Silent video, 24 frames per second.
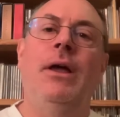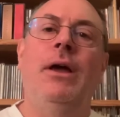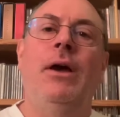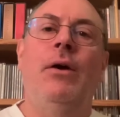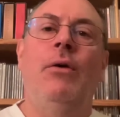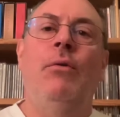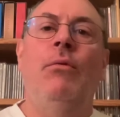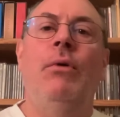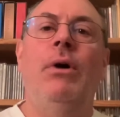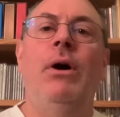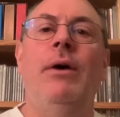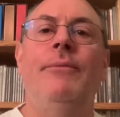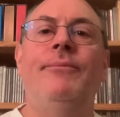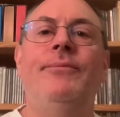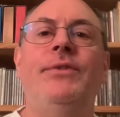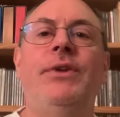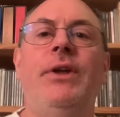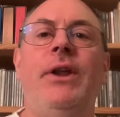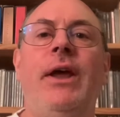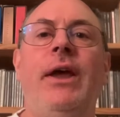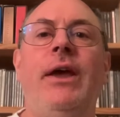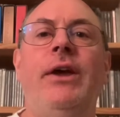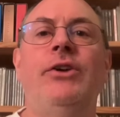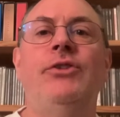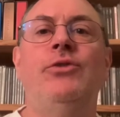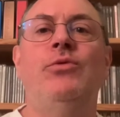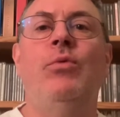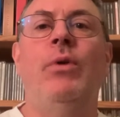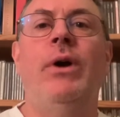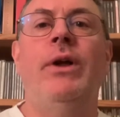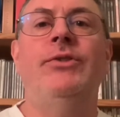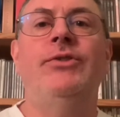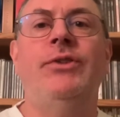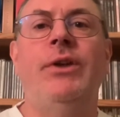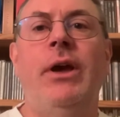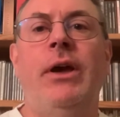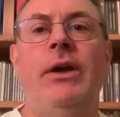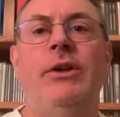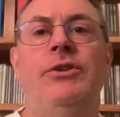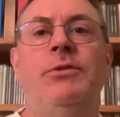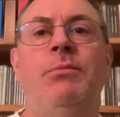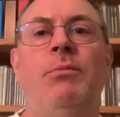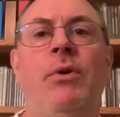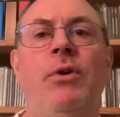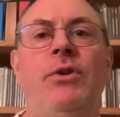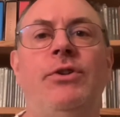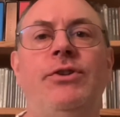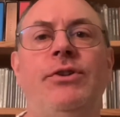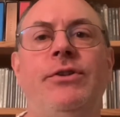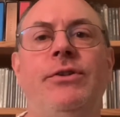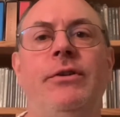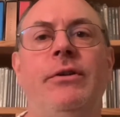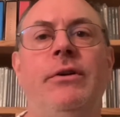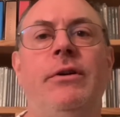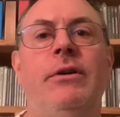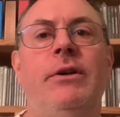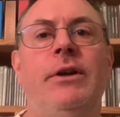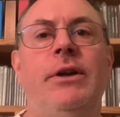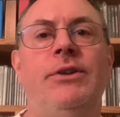Well, today is Wednesday. It's March 3rd.